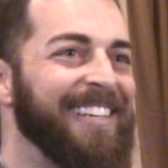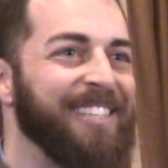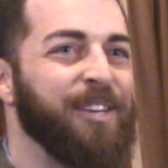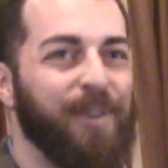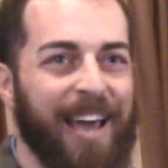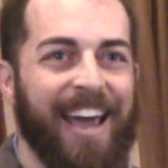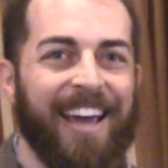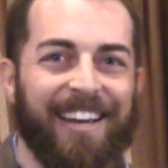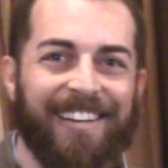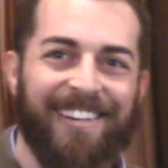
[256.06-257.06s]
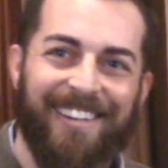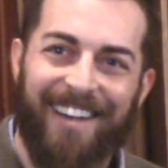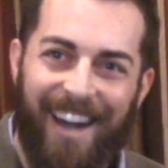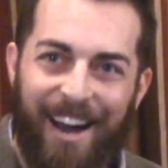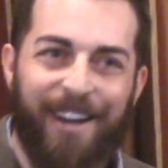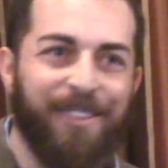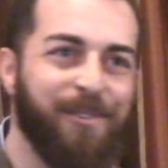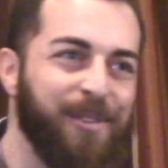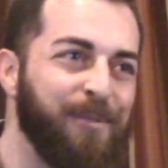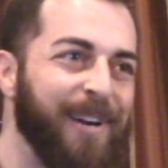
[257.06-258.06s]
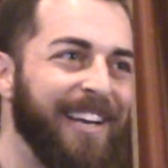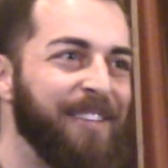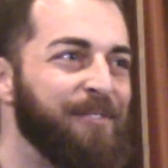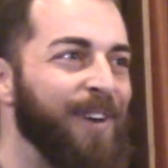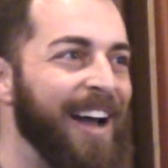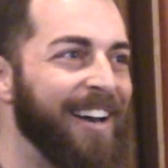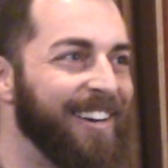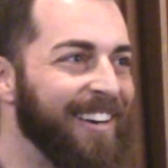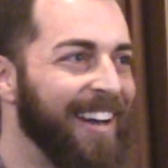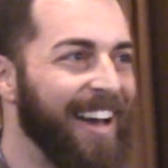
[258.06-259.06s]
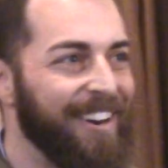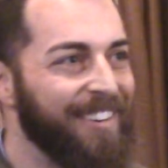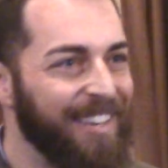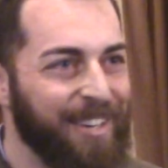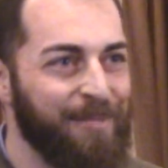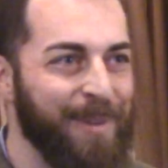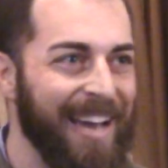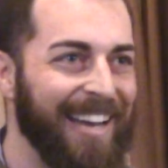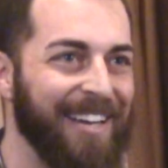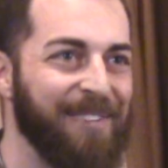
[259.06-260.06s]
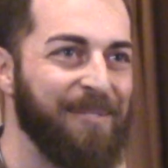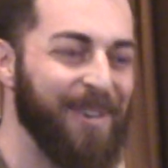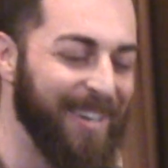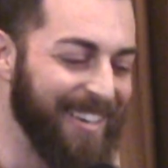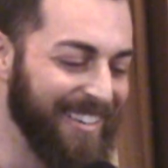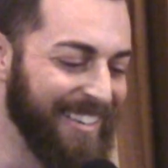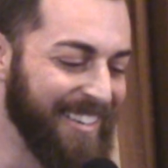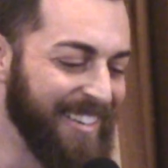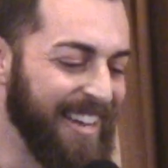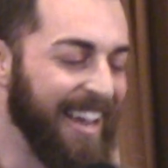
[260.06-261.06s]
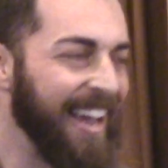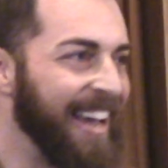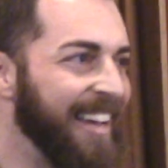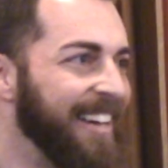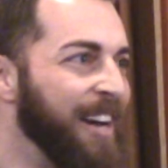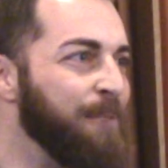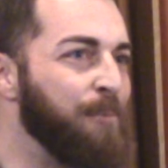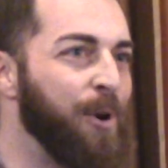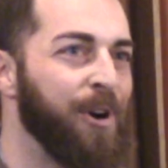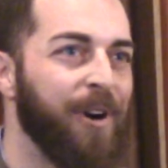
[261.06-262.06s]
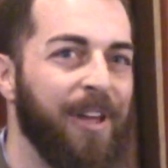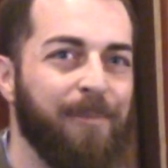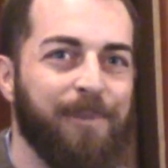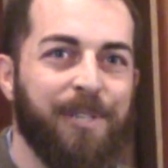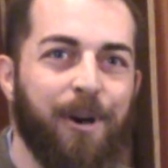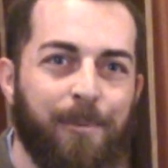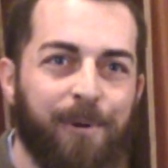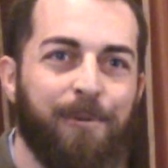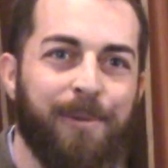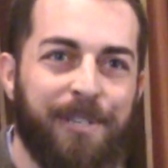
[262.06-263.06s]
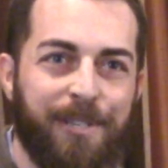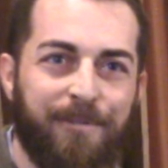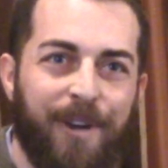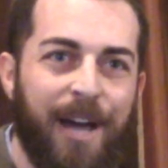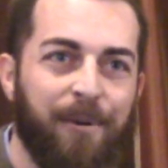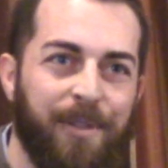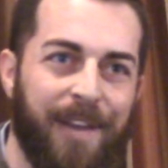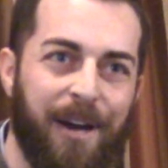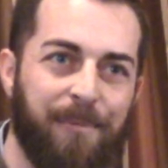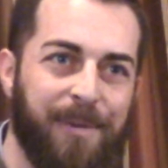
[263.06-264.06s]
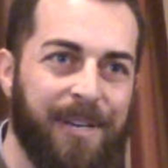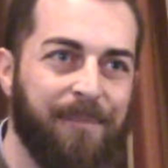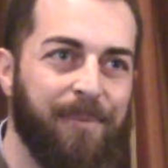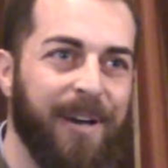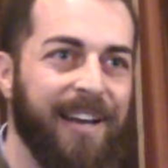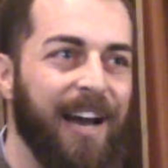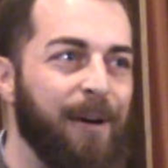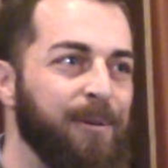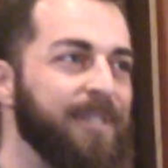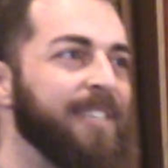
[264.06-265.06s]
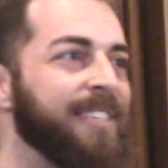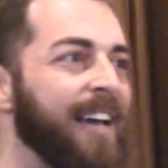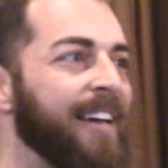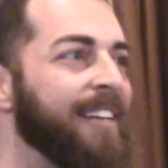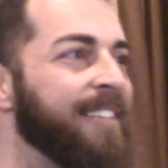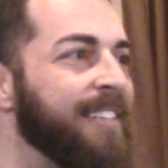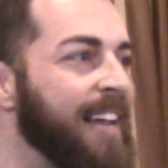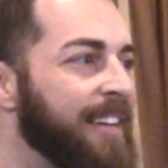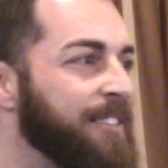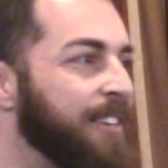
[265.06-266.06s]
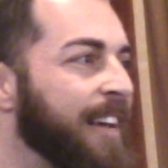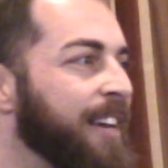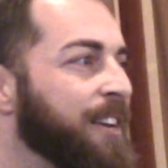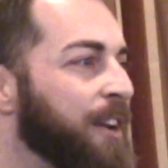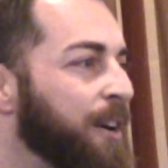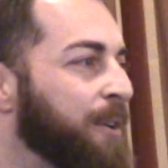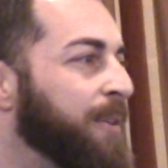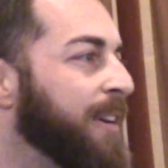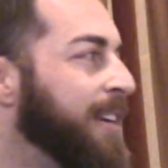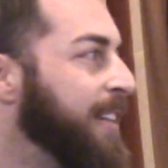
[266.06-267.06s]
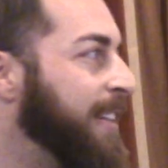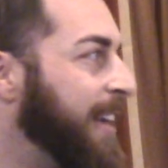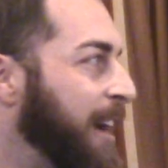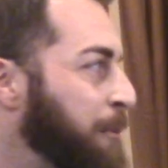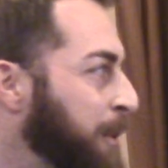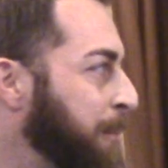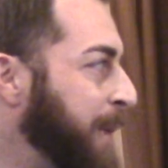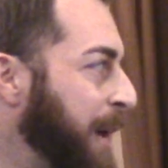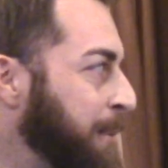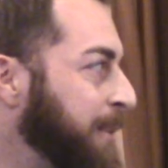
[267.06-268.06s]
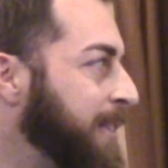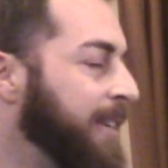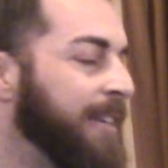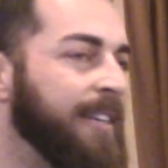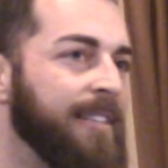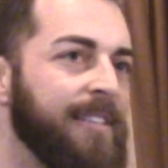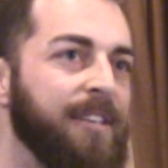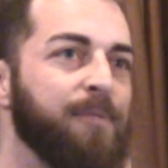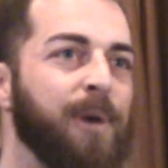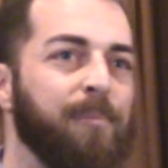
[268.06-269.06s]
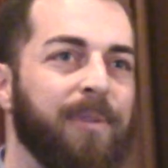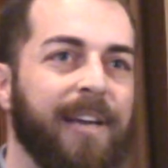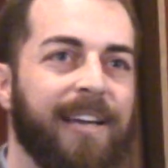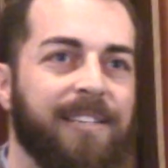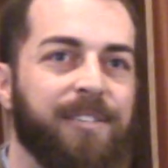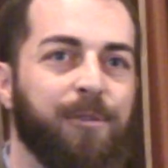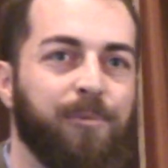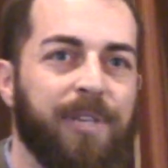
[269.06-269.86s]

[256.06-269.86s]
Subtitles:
It's okay. I already threw the ring in the fire. I don't need to go back anymore. And Mortar on the Potomac will be just fine without me. But I was excited yesterday to know that I will be able to continue my plans to